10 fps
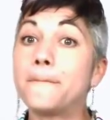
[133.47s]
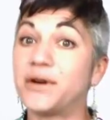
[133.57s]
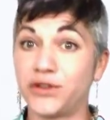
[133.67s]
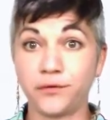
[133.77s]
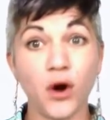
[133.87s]

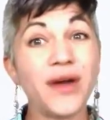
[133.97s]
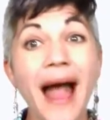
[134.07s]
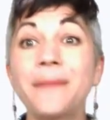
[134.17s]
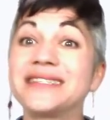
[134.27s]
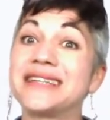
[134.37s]
but the
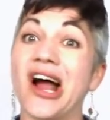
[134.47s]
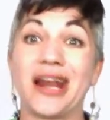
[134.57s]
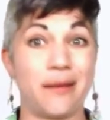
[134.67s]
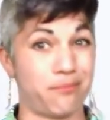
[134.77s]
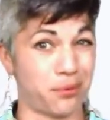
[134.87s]
vocab is
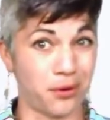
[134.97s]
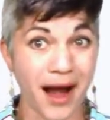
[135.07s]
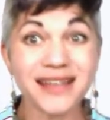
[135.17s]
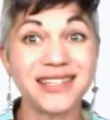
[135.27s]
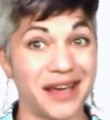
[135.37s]
not
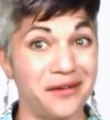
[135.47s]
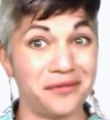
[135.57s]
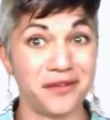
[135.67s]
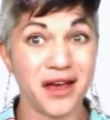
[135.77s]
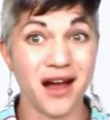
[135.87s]
impressive.